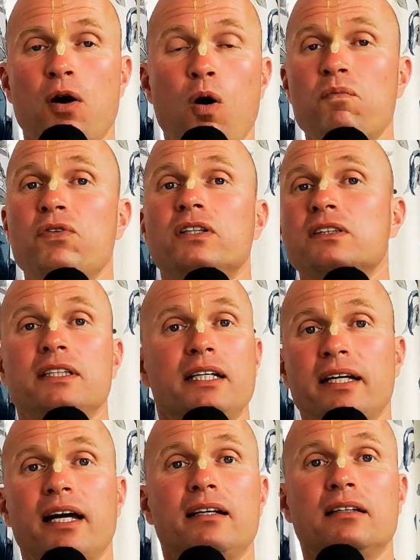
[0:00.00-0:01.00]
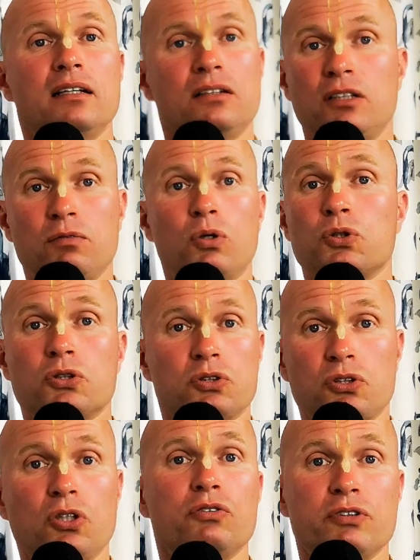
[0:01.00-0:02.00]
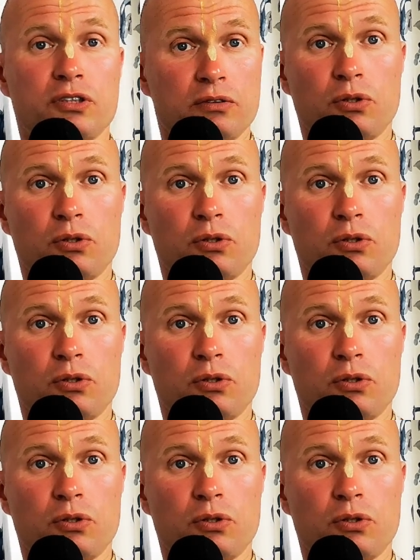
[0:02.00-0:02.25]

Obviously, again, devotional service.